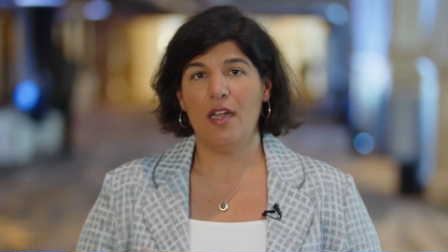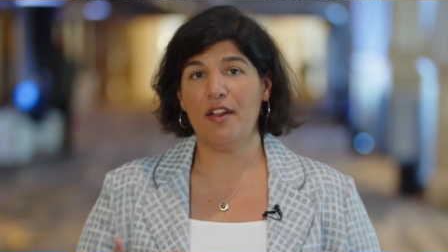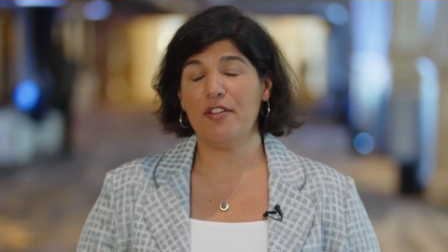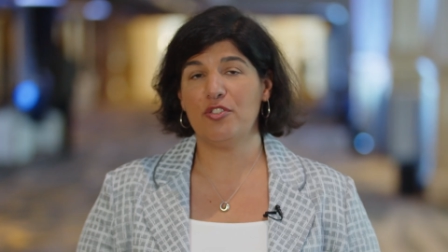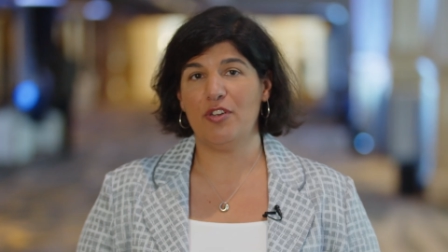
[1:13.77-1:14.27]

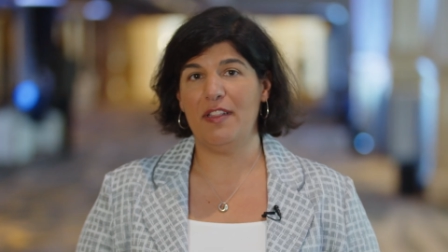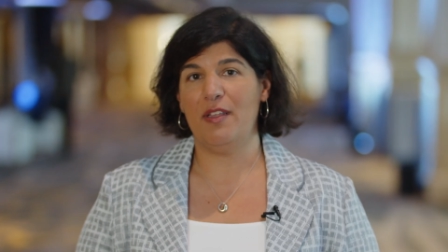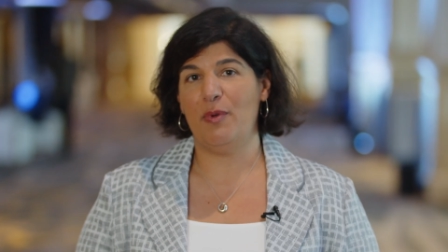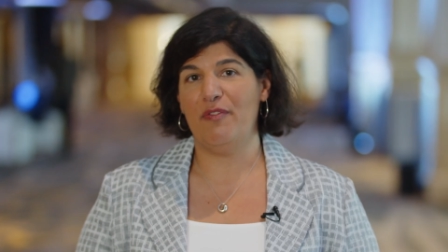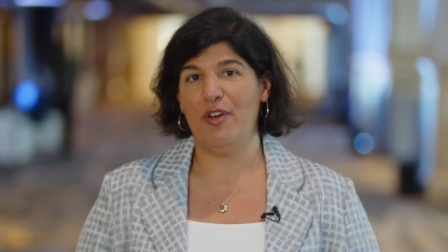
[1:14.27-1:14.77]
Another trend
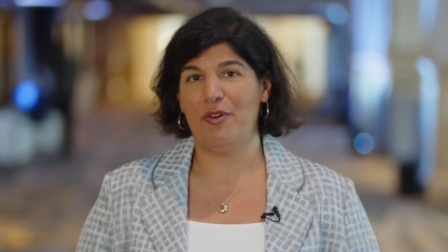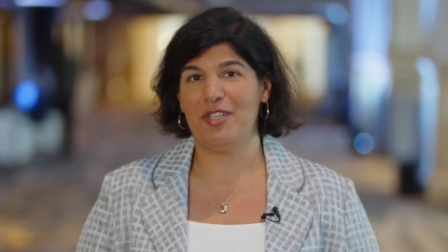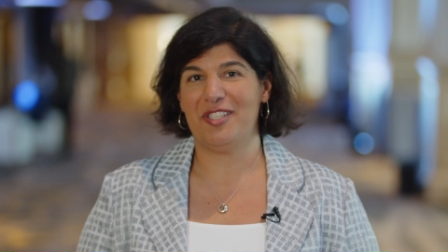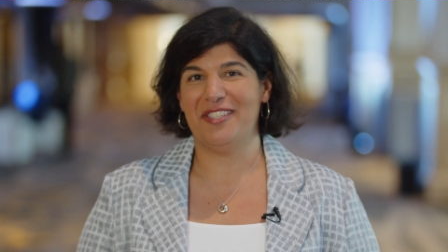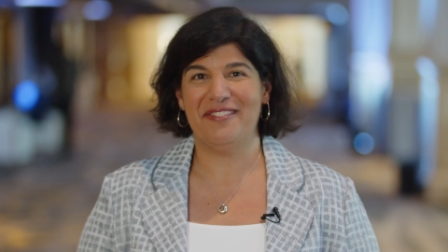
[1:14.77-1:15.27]
that we've
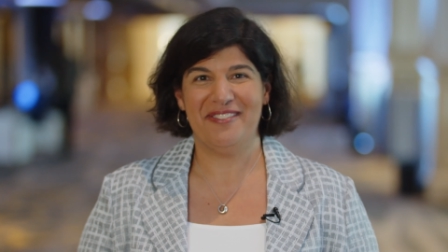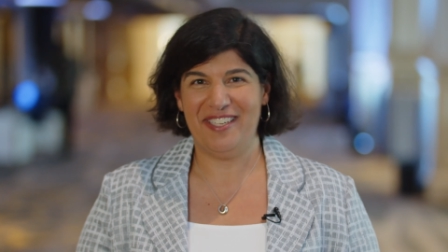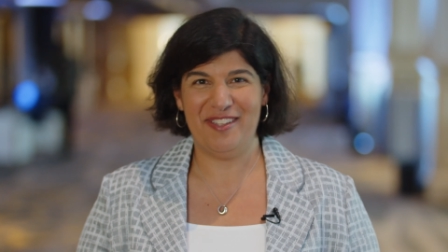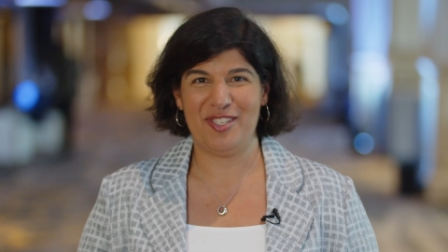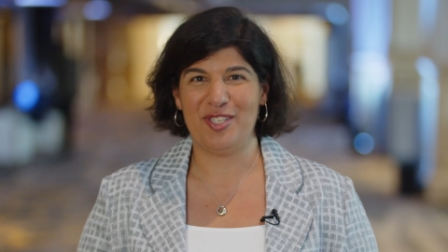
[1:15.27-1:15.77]
noticed, and,
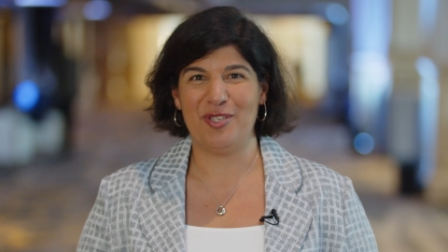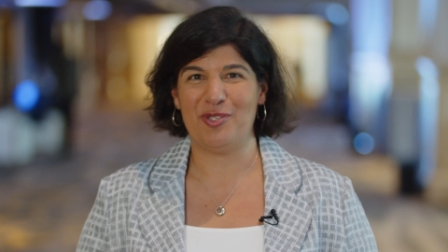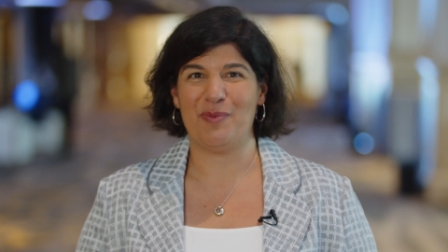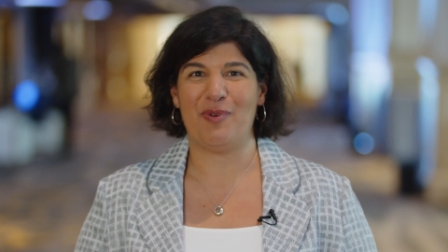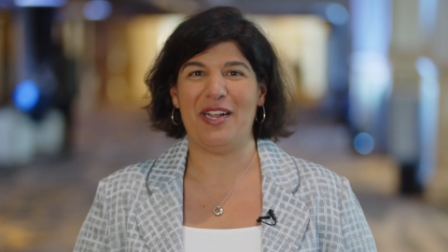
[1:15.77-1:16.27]
and this is no
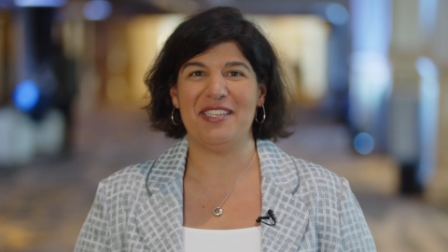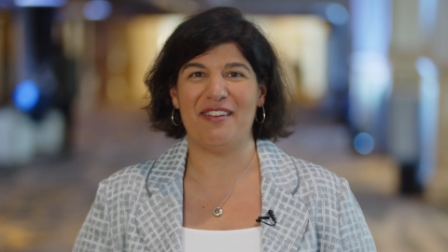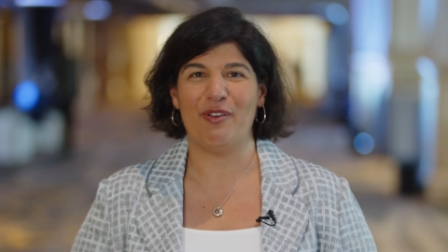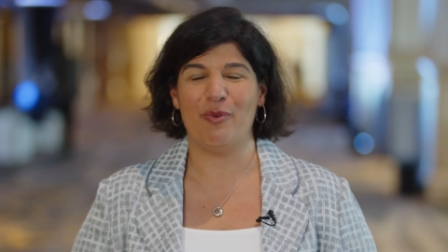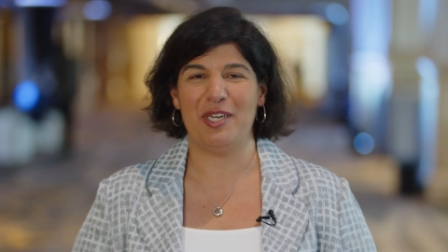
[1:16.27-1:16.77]
surprise,
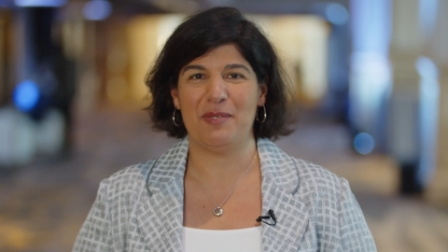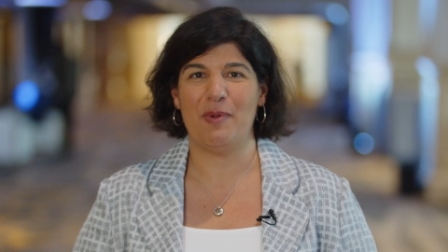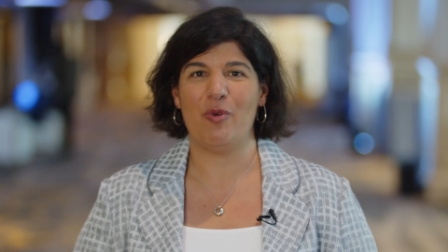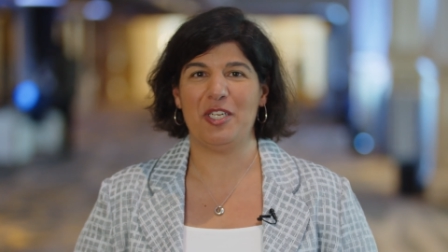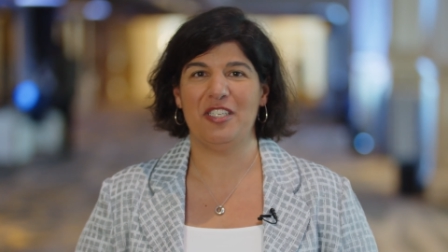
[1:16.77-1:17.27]
everyone has
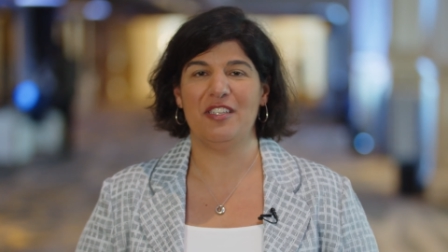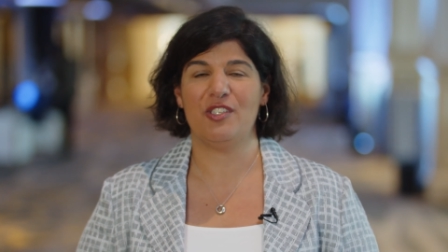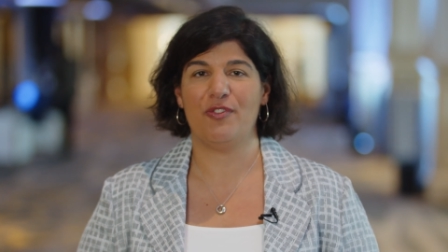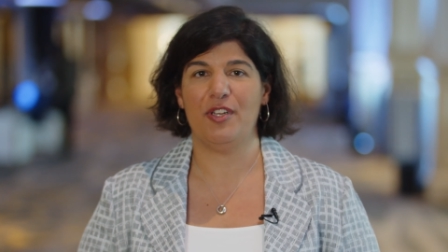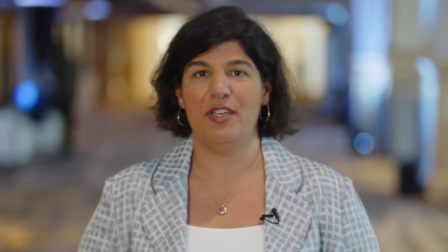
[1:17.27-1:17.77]
been watching this
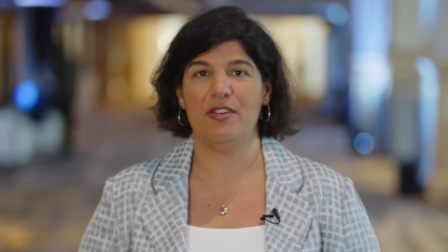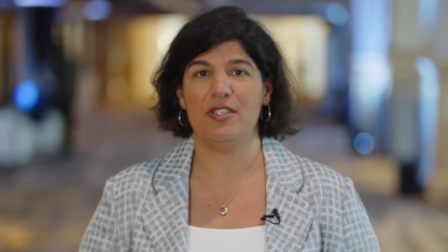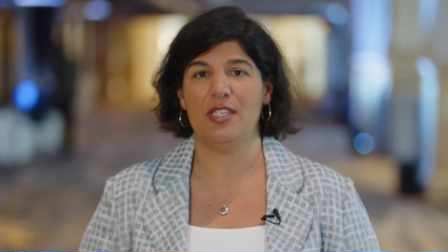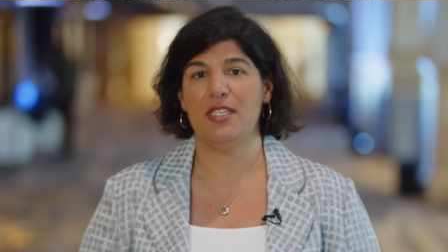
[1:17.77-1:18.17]
for years,